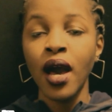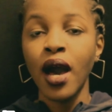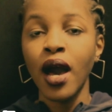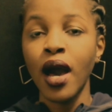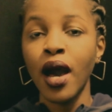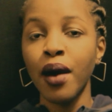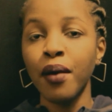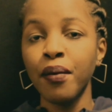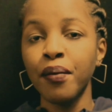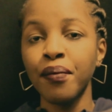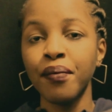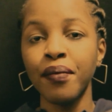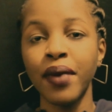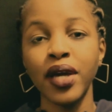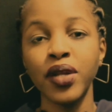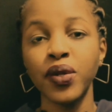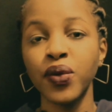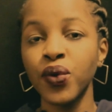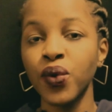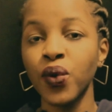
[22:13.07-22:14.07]

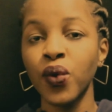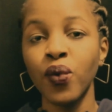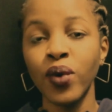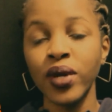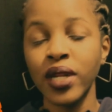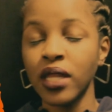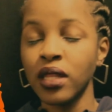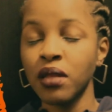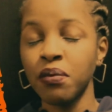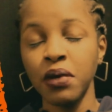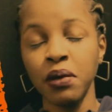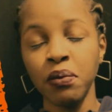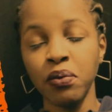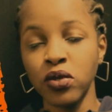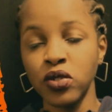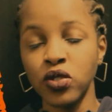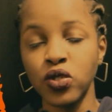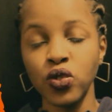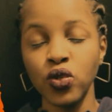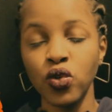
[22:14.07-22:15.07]
I don't know what other people
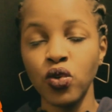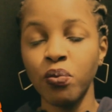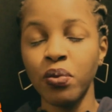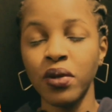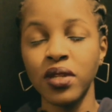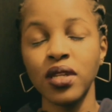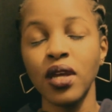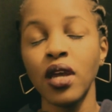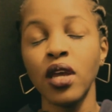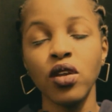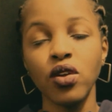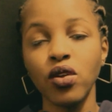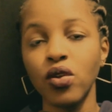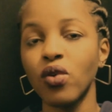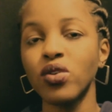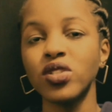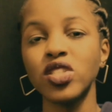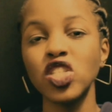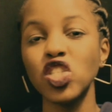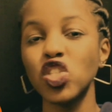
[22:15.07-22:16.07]
do, but you
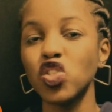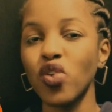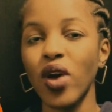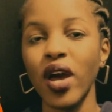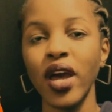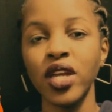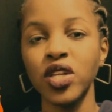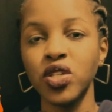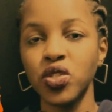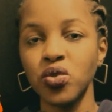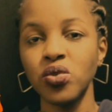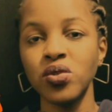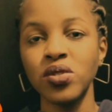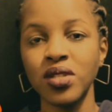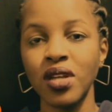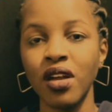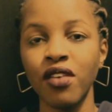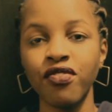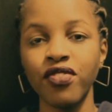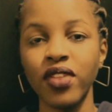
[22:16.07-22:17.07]
know, just try to do
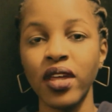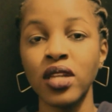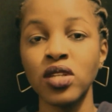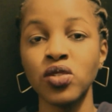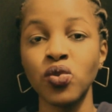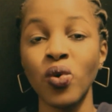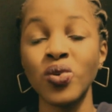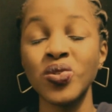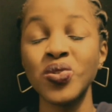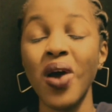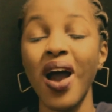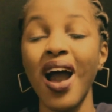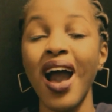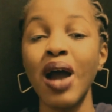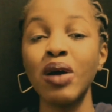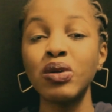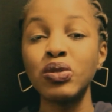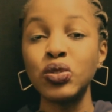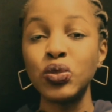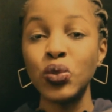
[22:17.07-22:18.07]
stuff that is also
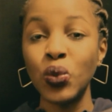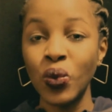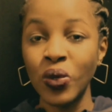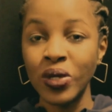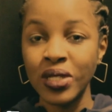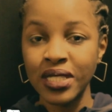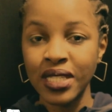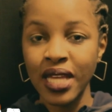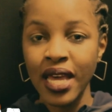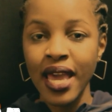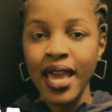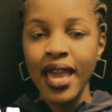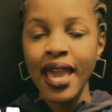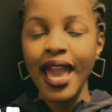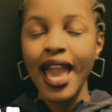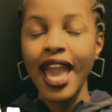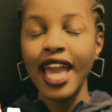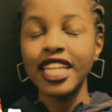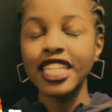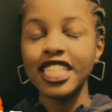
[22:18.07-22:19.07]
outdoors,
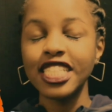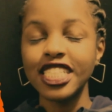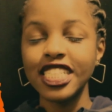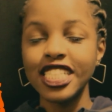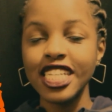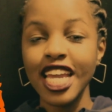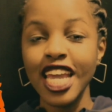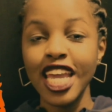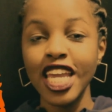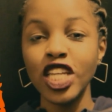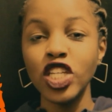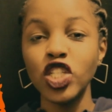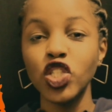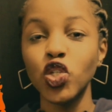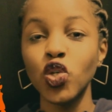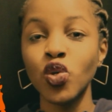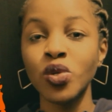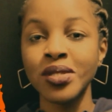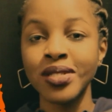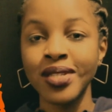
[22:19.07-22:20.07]
and change
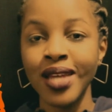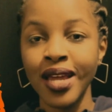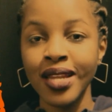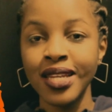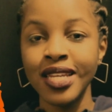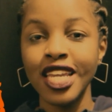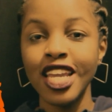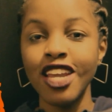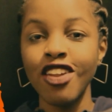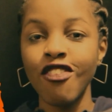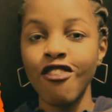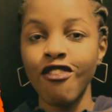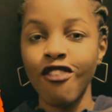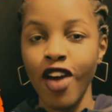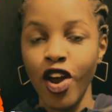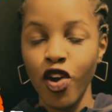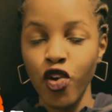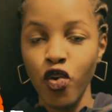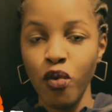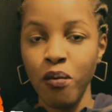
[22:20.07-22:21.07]
your study
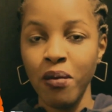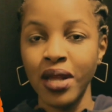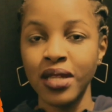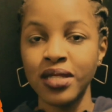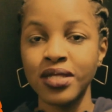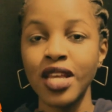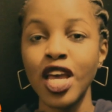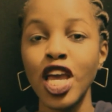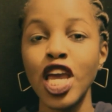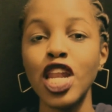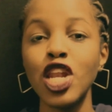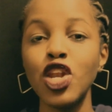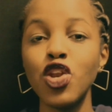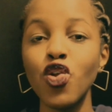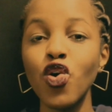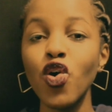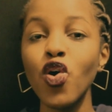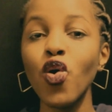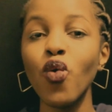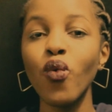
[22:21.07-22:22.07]
environments.
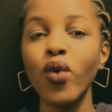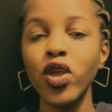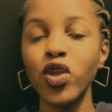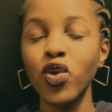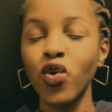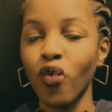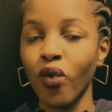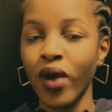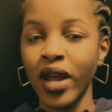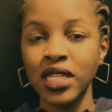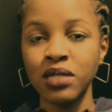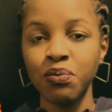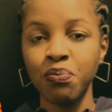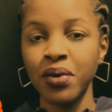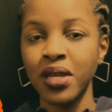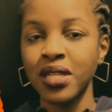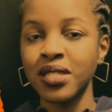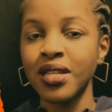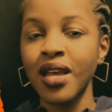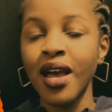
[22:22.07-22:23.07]
Know where you write
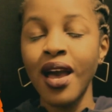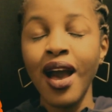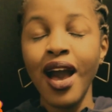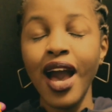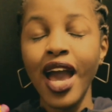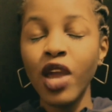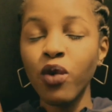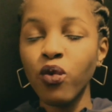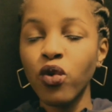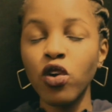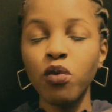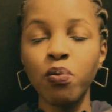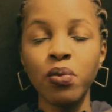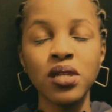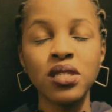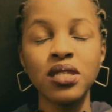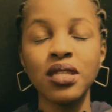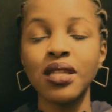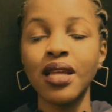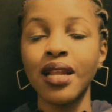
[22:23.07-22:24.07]
best. I work
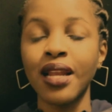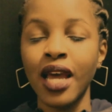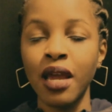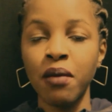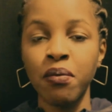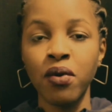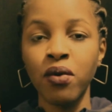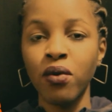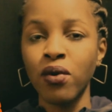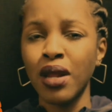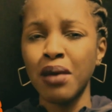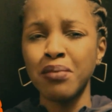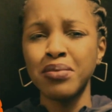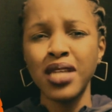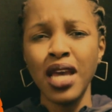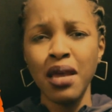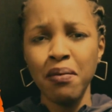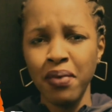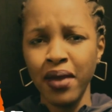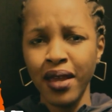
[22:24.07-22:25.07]
best in the library when I'm
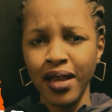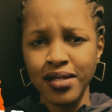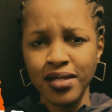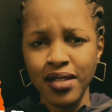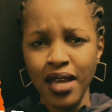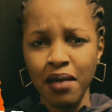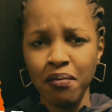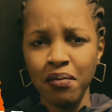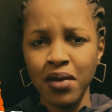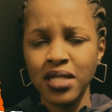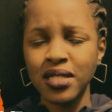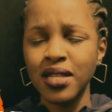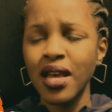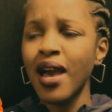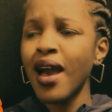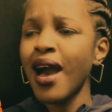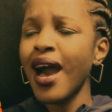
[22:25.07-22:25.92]
typing assignments.